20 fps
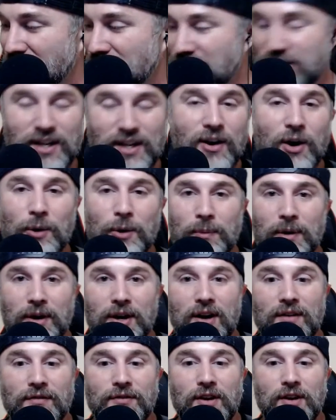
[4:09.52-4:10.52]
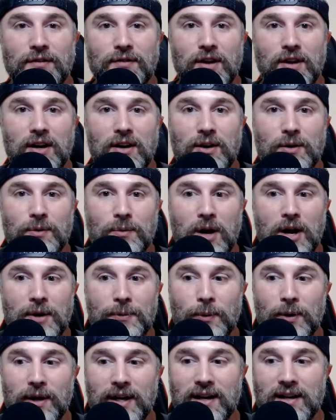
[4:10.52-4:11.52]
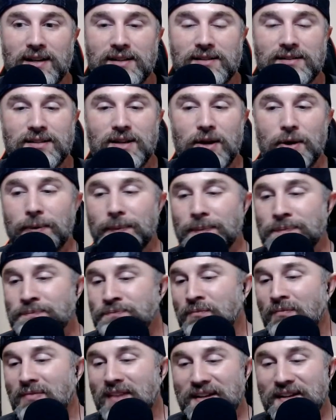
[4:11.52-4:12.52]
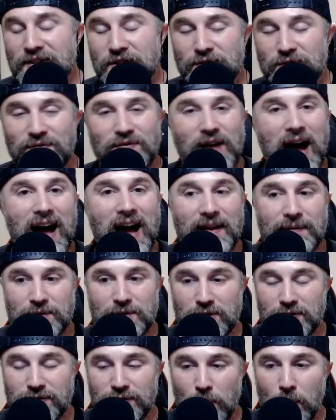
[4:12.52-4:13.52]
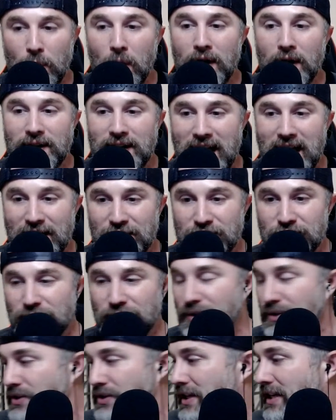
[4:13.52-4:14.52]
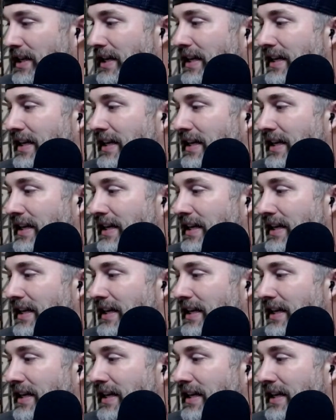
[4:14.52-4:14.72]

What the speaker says: just hit a home run off of Rodriguez. So it is 5-4 Nationals.